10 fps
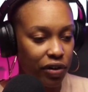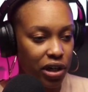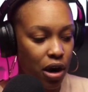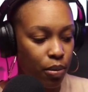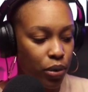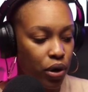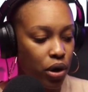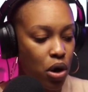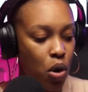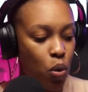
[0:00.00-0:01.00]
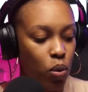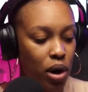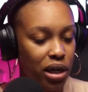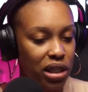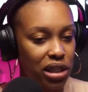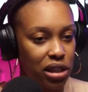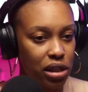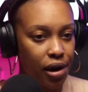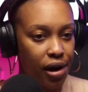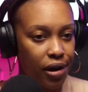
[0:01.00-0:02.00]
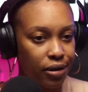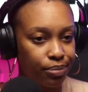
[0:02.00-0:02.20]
number was Congo